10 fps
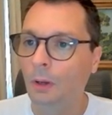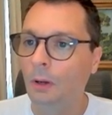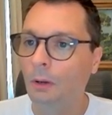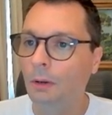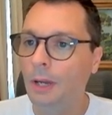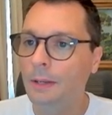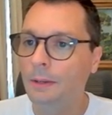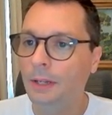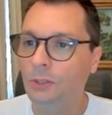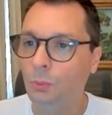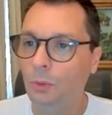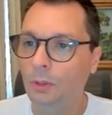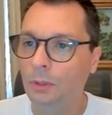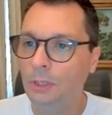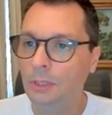All right, next
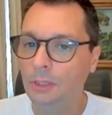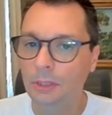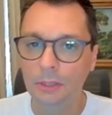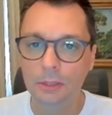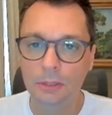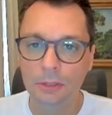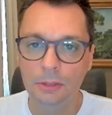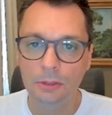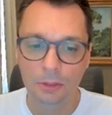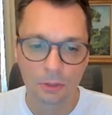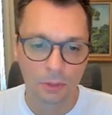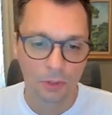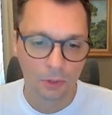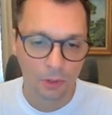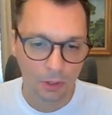one is,
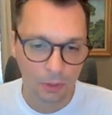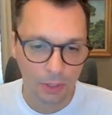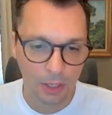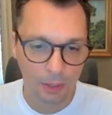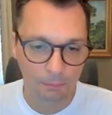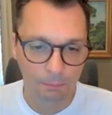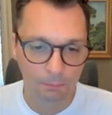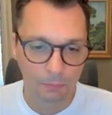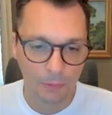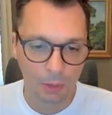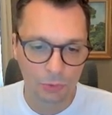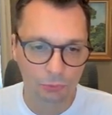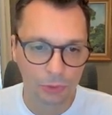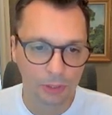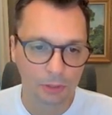oh yeah, I was
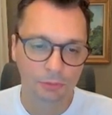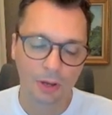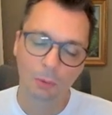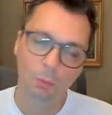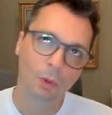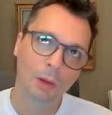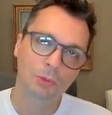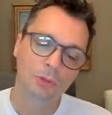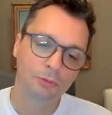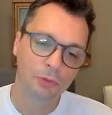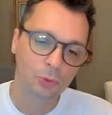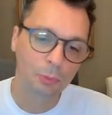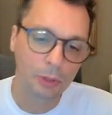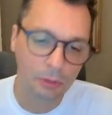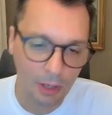really confused. Well, I wasn't confused,
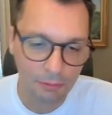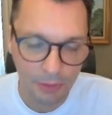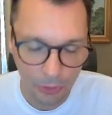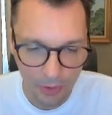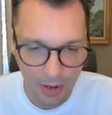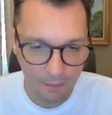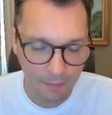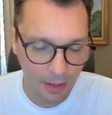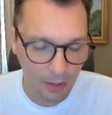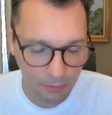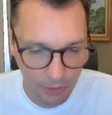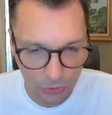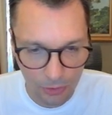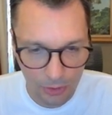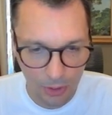but I figured it out
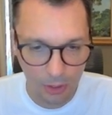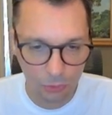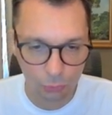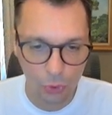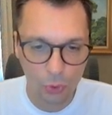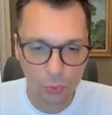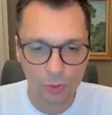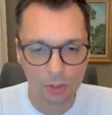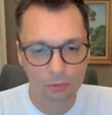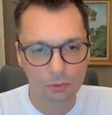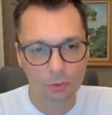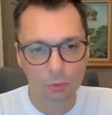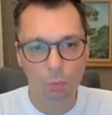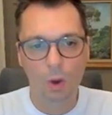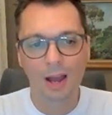eventually. Rhone.
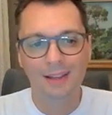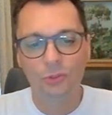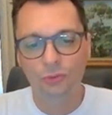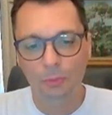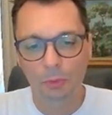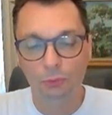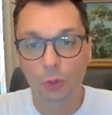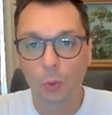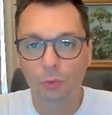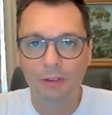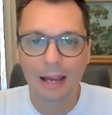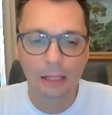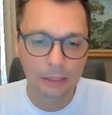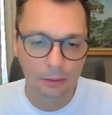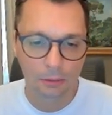Wines from the Rhone
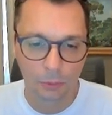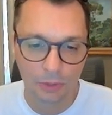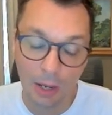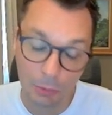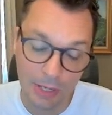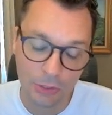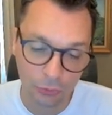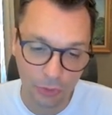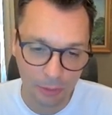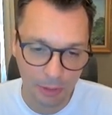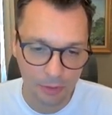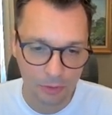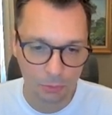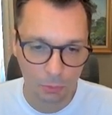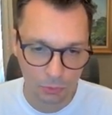Valley, which I was actually right about
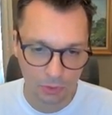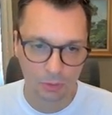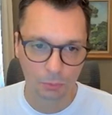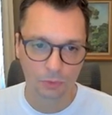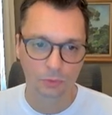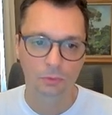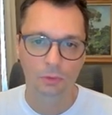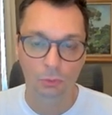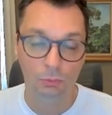this. It was the